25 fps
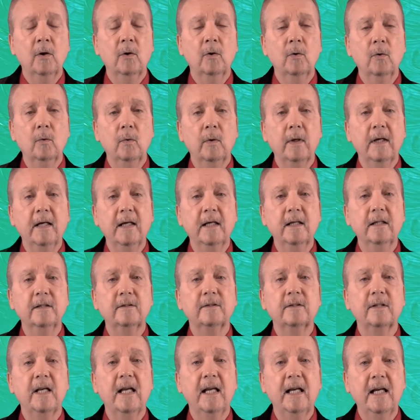who
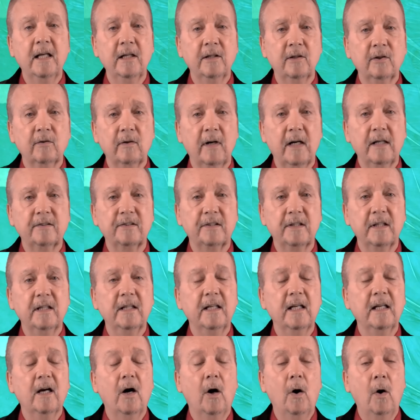is
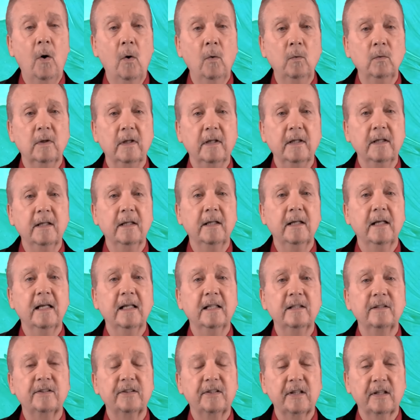interested only
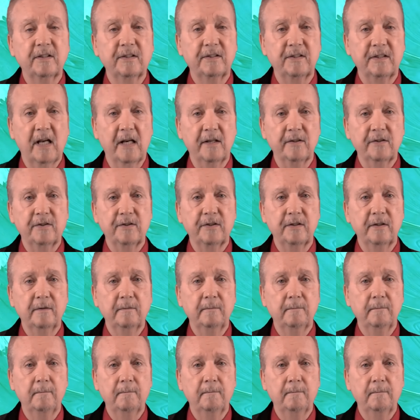in success